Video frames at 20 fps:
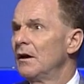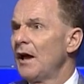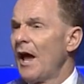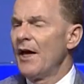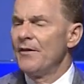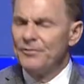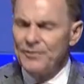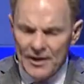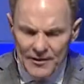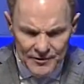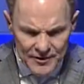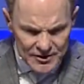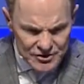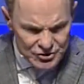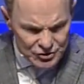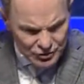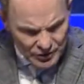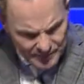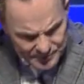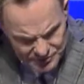And then this
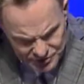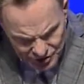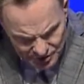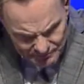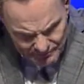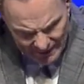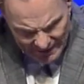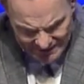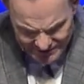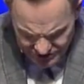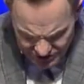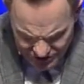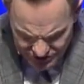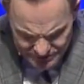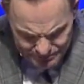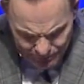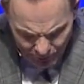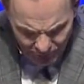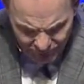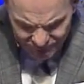scripture makes
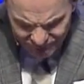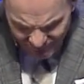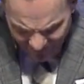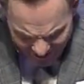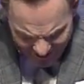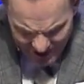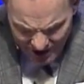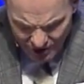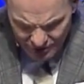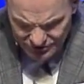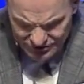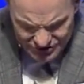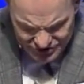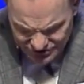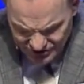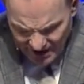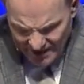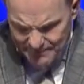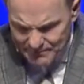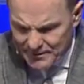this profound
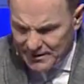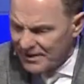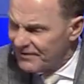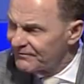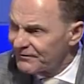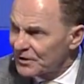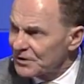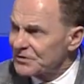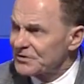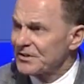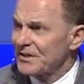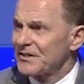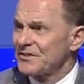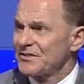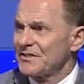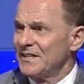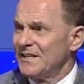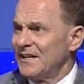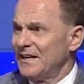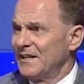statement in verse
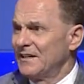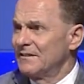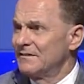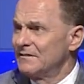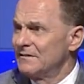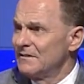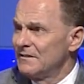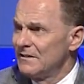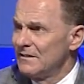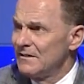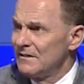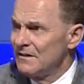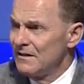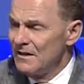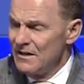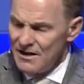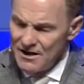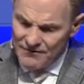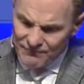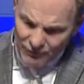16
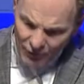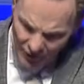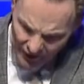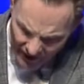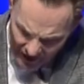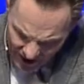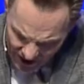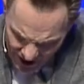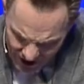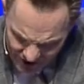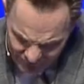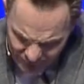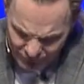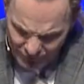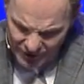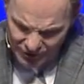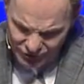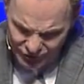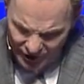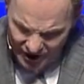For
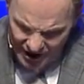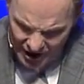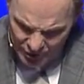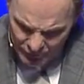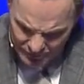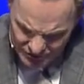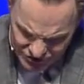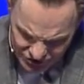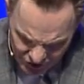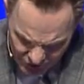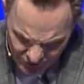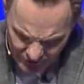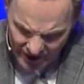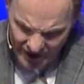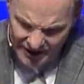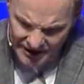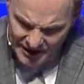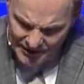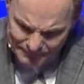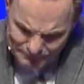everything was
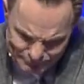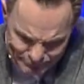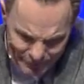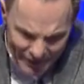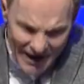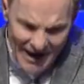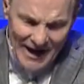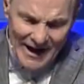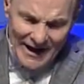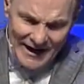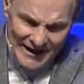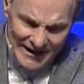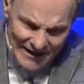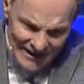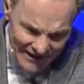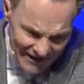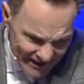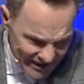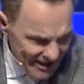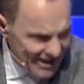created by
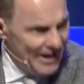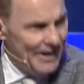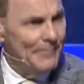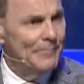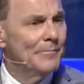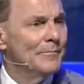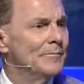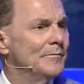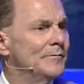him.